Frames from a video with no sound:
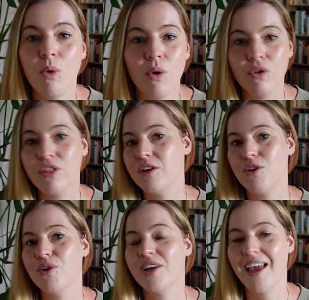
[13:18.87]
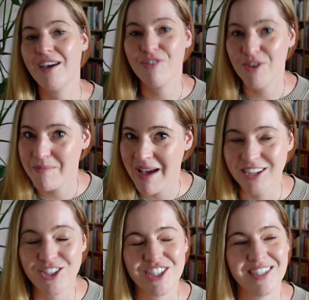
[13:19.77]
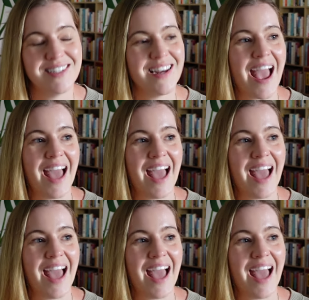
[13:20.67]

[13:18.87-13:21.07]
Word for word: more than you can ever imagine,